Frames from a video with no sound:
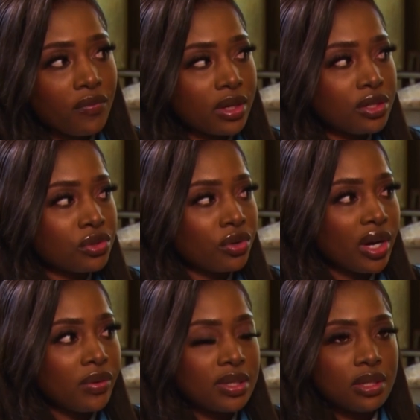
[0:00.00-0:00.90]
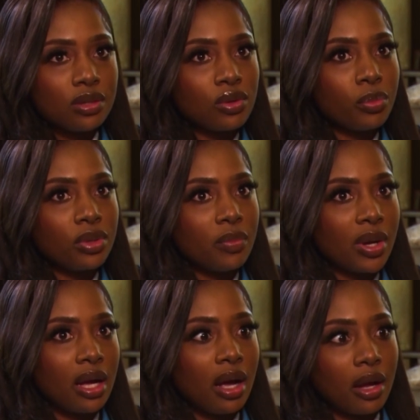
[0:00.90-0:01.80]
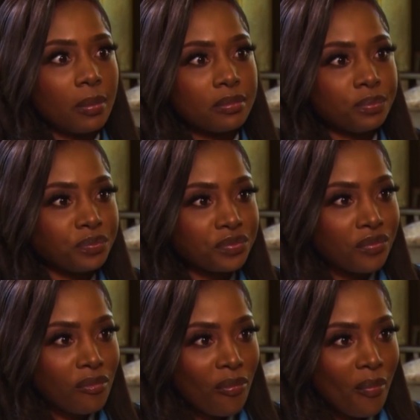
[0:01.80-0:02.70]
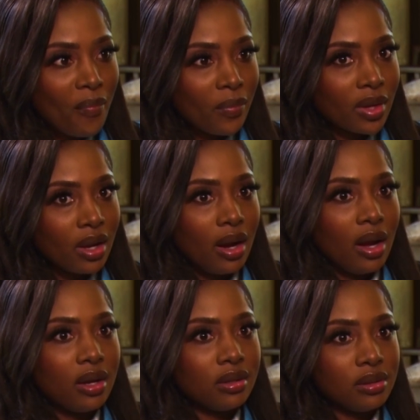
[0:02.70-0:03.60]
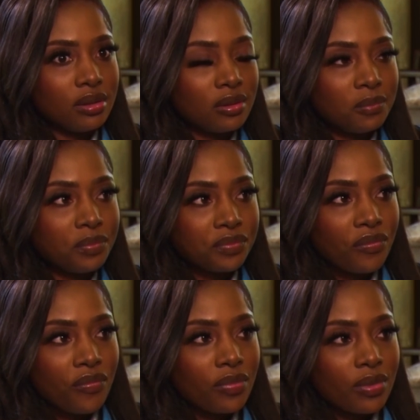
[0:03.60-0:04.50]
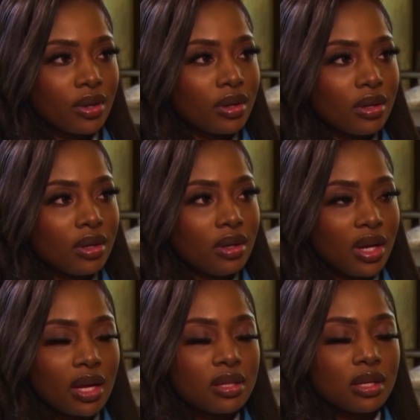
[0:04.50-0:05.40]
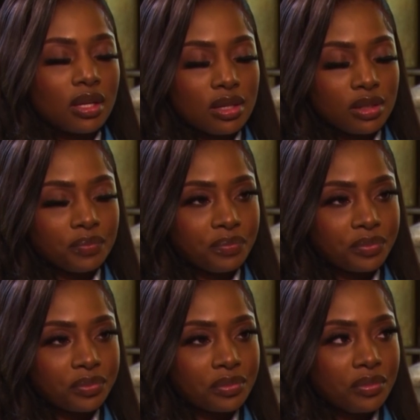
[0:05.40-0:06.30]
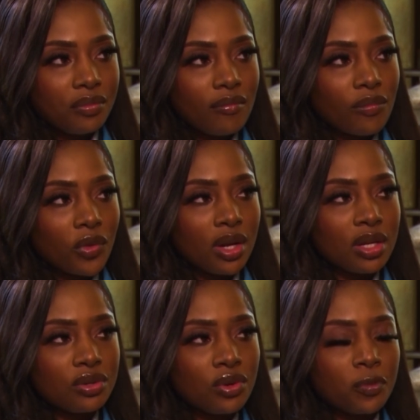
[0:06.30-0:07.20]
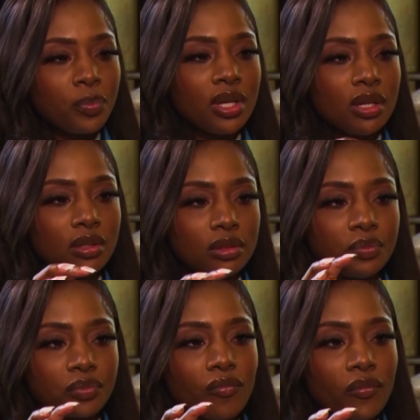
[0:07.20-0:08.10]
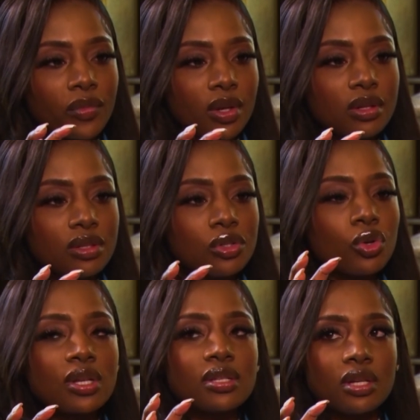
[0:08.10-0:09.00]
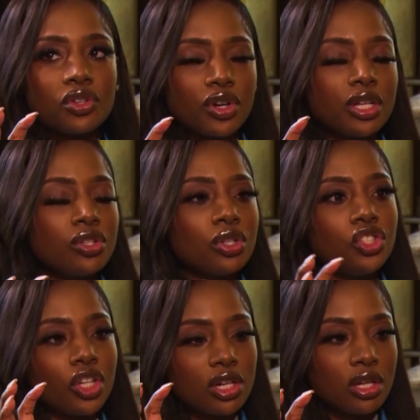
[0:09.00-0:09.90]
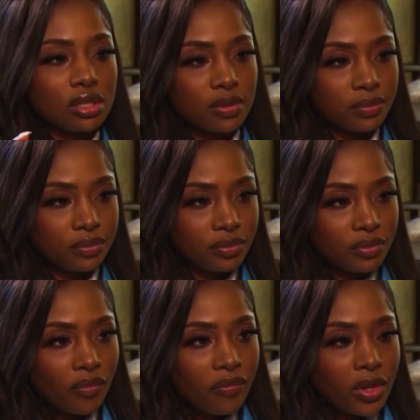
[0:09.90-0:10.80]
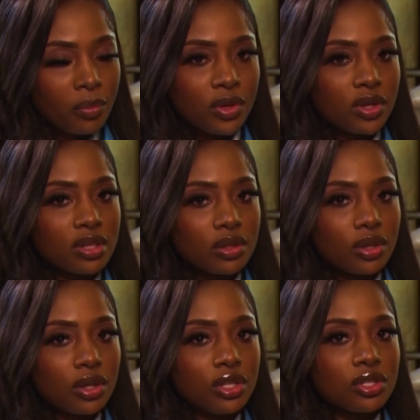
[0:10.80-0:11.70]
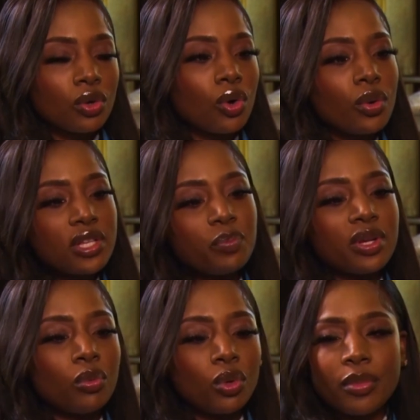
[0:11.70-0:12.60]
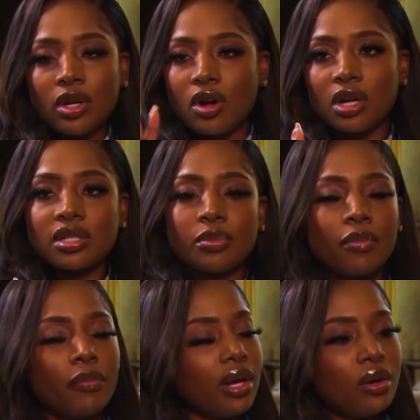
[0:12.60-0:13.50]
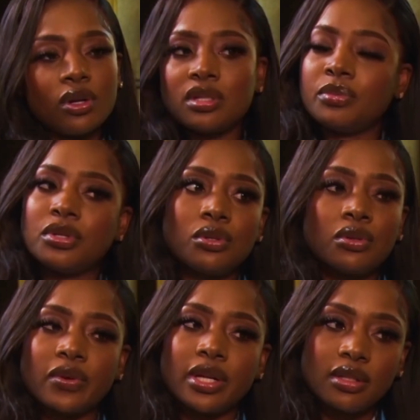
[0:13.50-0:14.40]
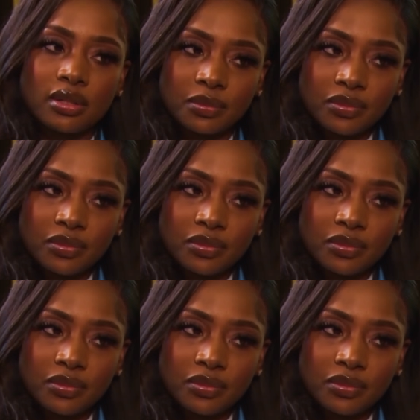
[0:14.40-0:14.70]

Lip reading: Funny story, I recently got bullied by a guy. And like I said, let's not pin toxic traits to genders. Because it's always been women gossip, men gossip too of late.